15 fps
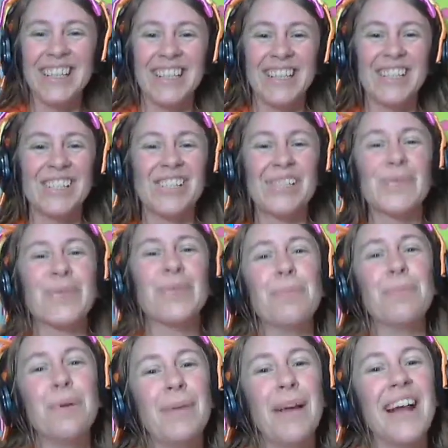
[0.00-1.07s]
So when you're
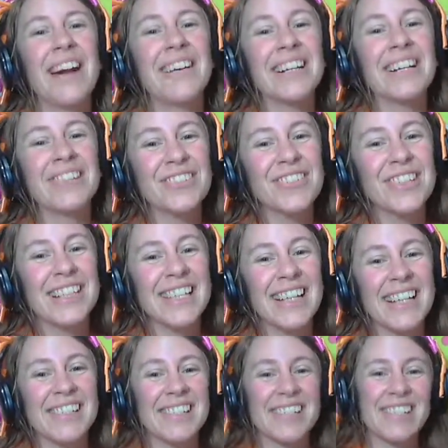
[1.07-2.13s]
preparing for these
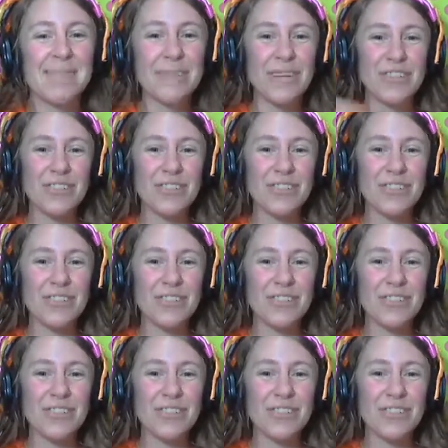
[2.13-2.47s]
lessons, make sure